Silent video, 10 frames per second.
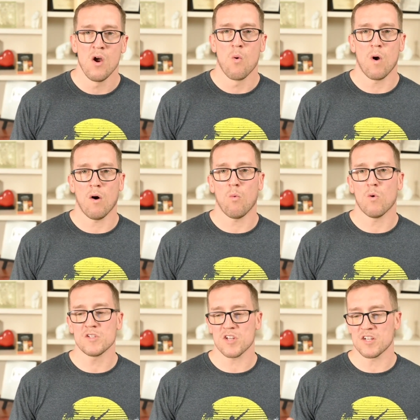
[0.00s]
Well,
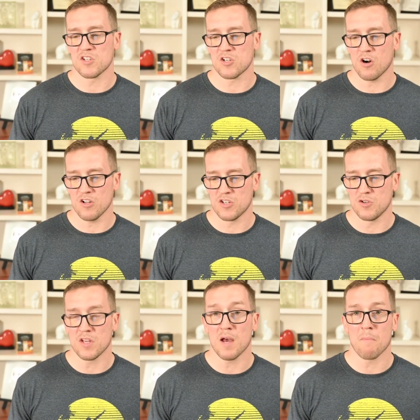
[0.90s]
once I started
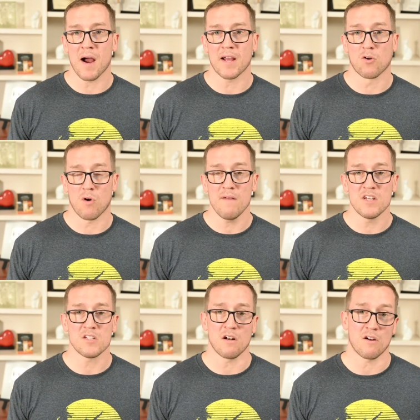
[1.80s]
to get my
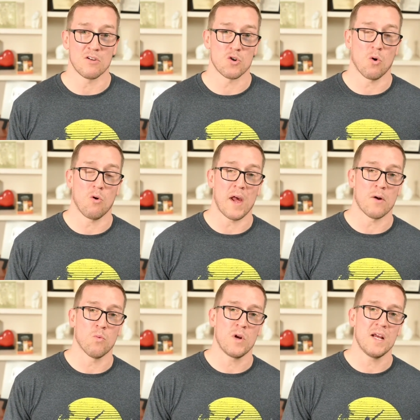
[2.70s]
cravings under control
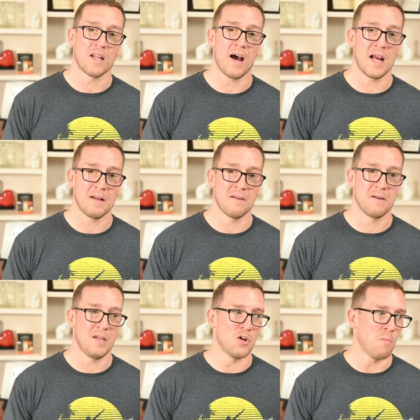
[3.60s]
and realign,
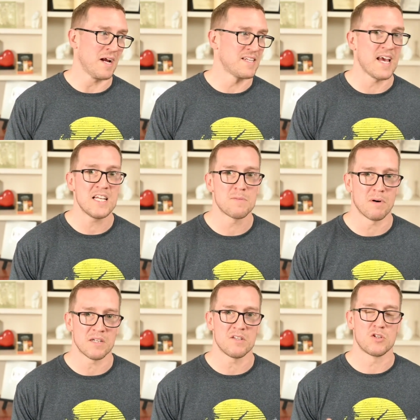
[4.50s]
you know, my taste
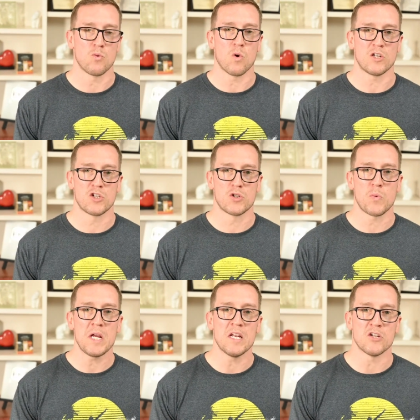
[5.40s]
buds to what
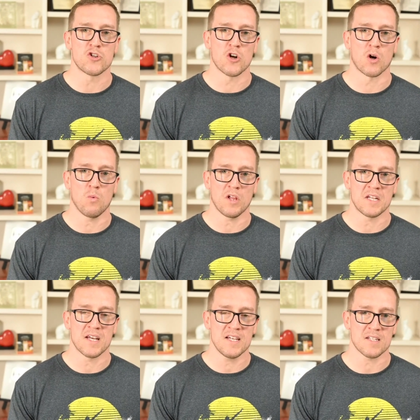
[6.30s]
sweet and sugar really
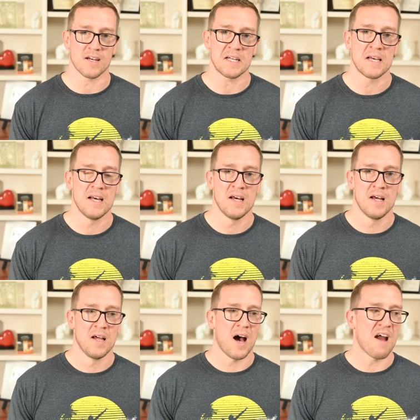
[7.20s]
tastes like,
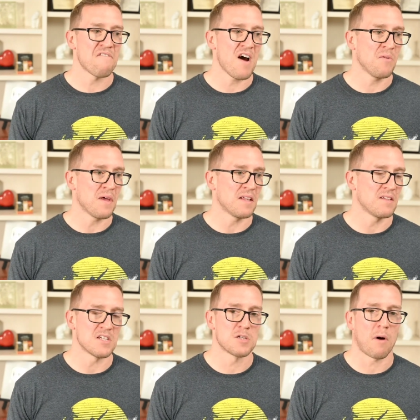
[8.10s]
I found that
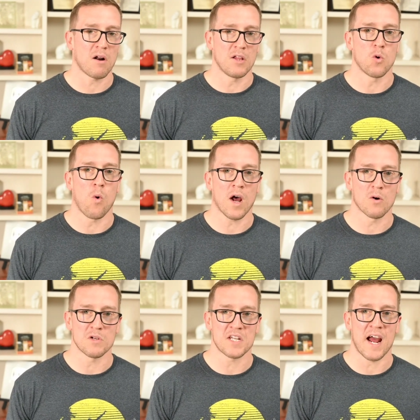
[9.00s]
this sparkling
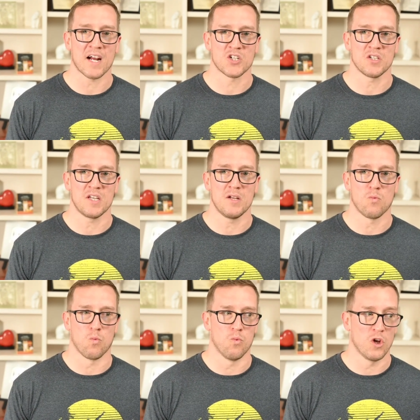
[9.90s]
water was
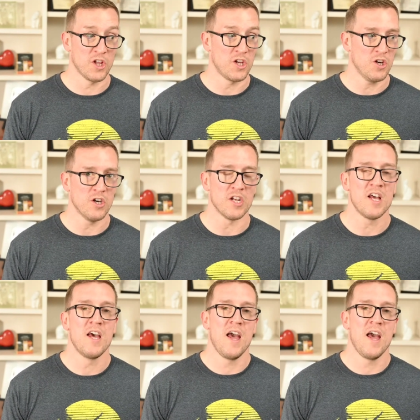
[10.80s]
actually really good.